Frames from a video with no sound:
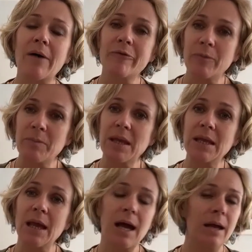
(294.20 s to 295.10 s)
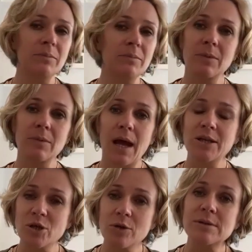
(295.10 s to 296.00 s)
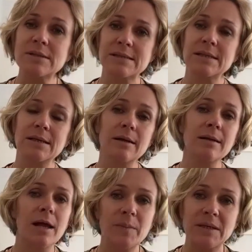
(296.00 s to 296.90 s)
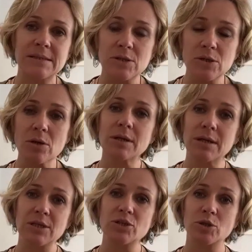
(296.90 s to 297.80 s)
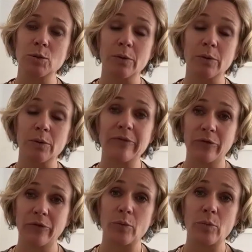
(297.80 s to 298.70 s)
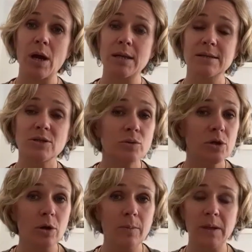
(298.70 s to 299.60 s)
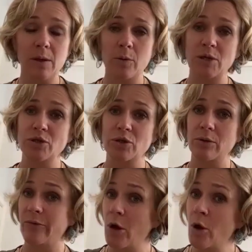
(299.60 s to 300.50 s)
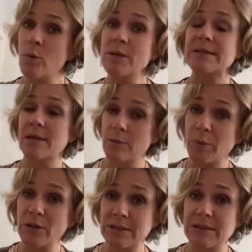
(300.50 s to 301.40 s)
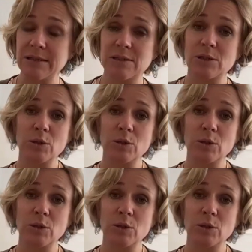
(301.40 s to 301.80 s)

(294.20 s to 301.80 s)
For me, I don't see climate is not an issue of left or right. This should not be a question of what side of politics do